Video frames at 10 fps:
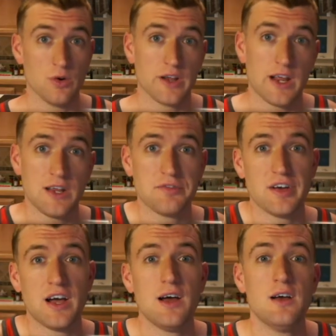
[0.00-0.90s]
or gaining
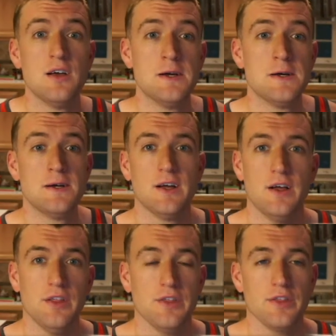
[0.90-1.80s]
fat,
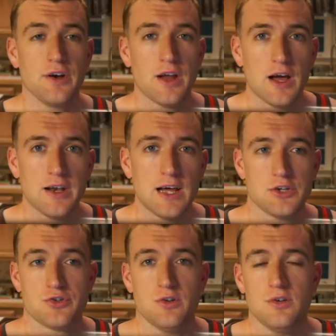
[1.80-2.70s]
they're not
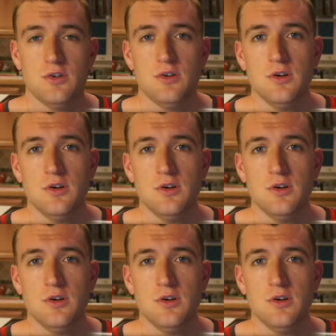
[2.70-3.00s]
natural,